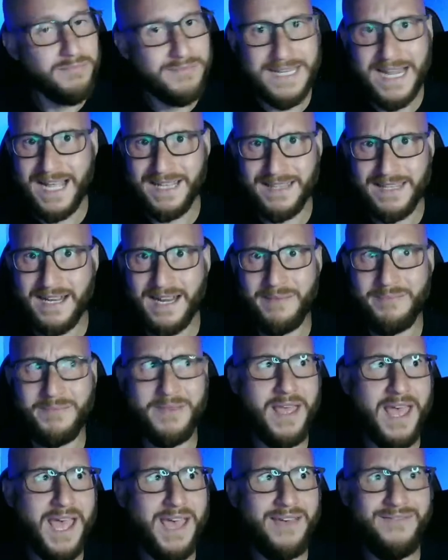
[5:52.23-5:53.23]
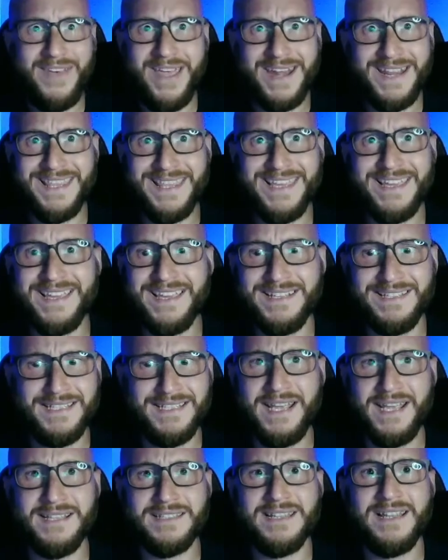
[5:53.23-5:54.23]
Not that I have anything against
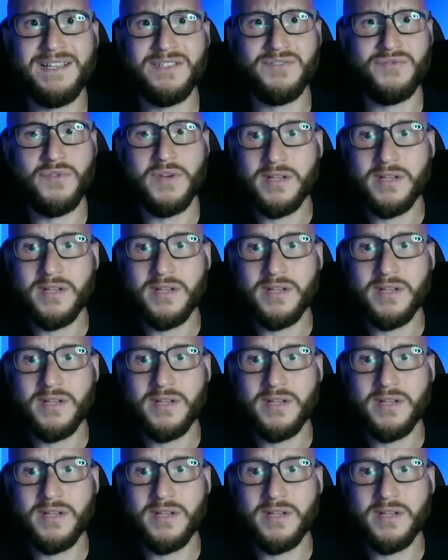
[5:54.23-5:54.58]
Dan Slott's